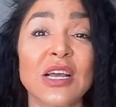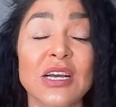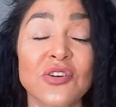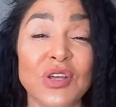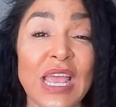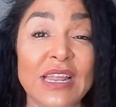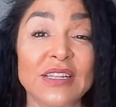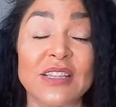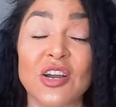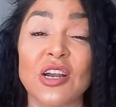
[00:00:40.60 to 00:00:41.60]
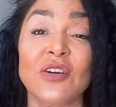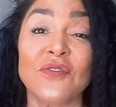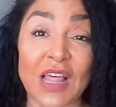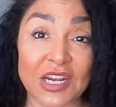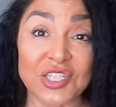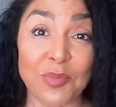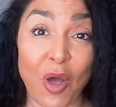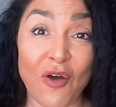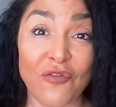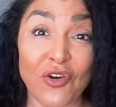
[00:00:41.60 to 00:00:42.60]
create their flagship
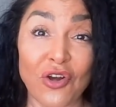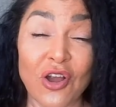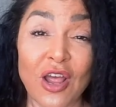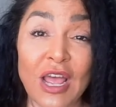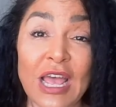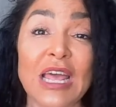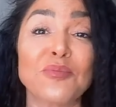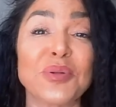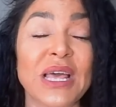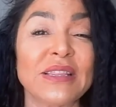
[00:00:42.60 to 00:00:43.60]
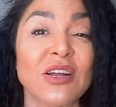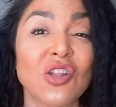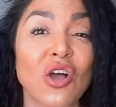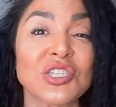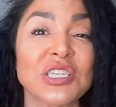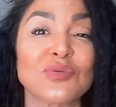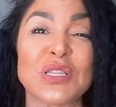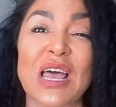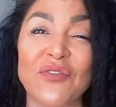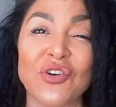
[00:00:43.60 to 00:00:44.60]
offer and plan their launches
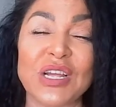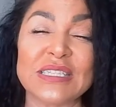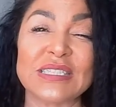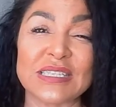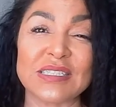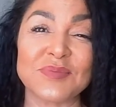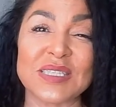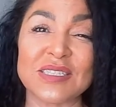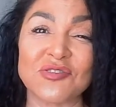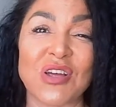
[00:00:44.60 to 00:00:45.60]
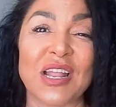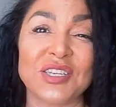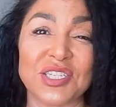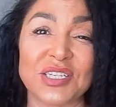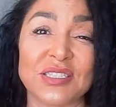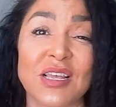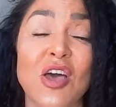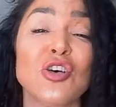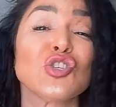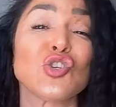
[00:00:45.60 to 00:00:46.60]
with evergreen systems and strategies
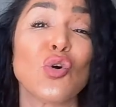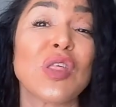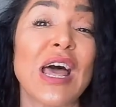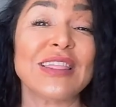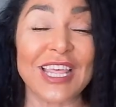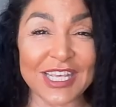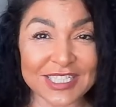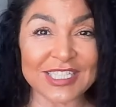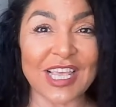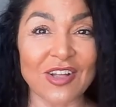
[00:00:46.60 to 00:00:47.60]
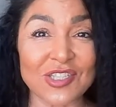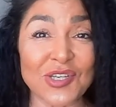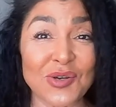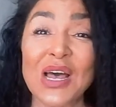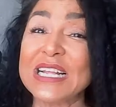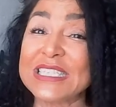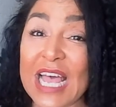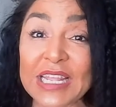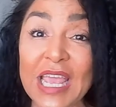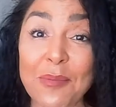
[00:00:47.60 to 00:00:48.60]
so that they can scale to
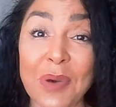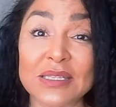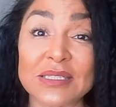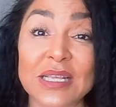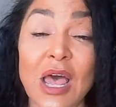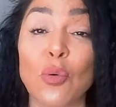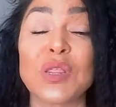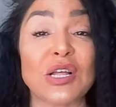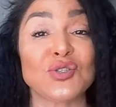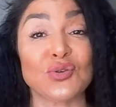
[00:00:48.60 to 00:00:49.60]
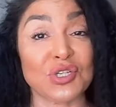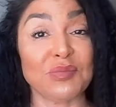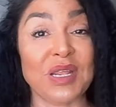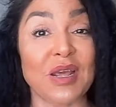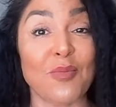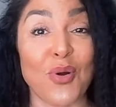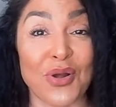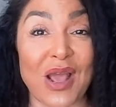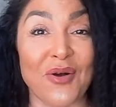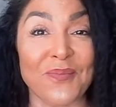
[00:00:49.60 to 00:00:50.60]
10K months without social media
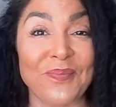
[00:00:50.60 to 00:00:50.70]
burnout.